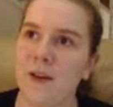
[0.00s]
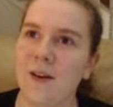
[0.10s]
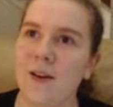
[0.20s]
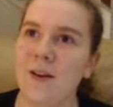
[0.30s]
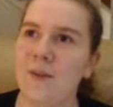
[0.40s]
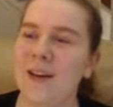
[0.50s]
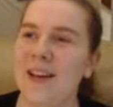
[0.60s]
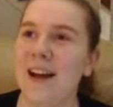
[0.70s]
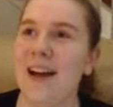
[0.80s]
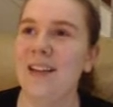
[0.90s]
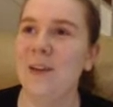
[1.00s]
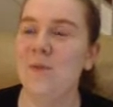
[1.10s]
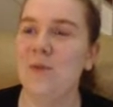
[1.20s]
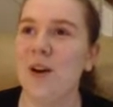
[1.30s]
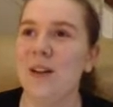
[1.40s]
Oh my god, they're
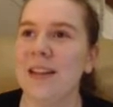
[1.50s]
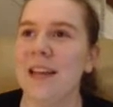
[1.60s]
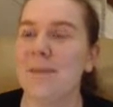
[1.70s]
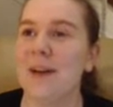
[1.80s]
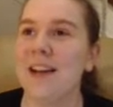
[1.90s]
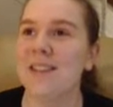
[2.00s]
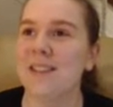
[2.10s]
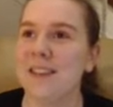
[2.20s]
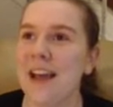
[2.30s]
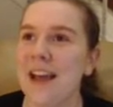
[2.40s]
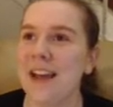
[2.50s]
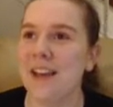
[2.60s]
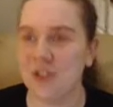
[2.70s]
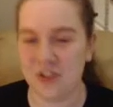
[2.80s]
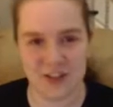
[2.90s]
brawling
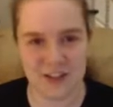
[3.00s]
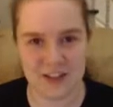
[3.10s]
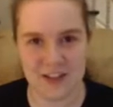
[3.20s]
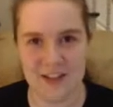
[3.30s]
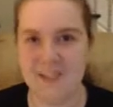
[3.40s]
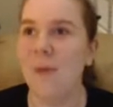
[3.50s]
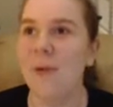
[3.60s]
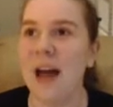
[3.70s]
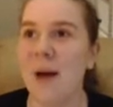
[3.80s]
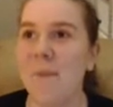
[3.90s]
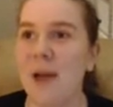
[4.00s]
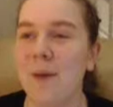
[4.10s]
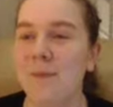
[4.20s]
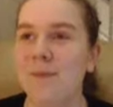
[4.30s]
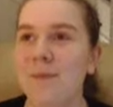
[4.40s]
backstage! Someone help them!